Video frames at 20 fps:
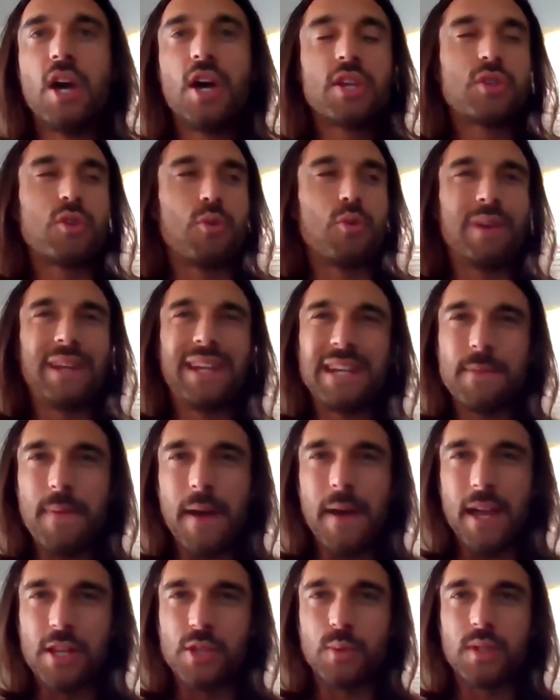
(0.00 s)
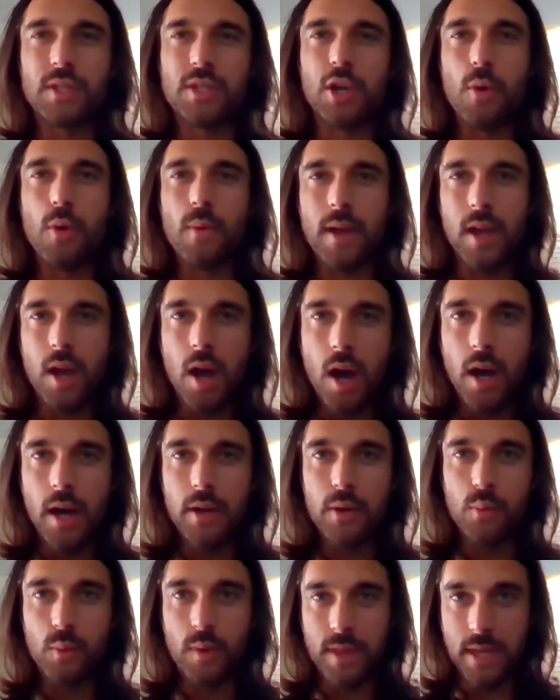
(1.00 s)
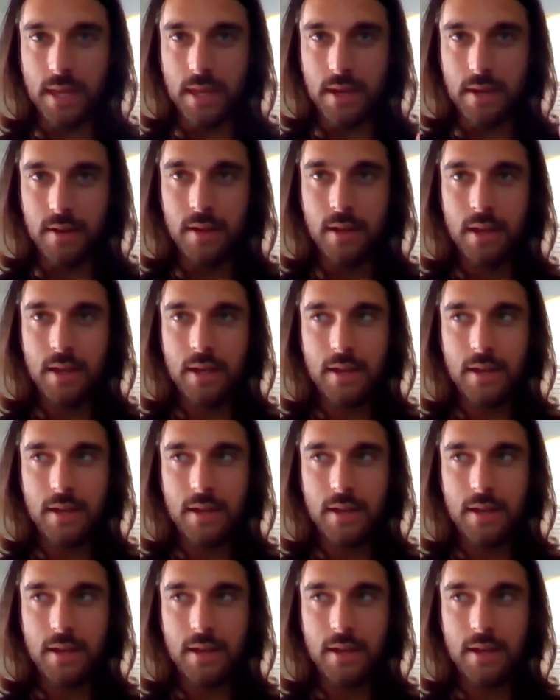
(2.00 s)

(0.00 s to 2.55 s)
So it really depends what's going on within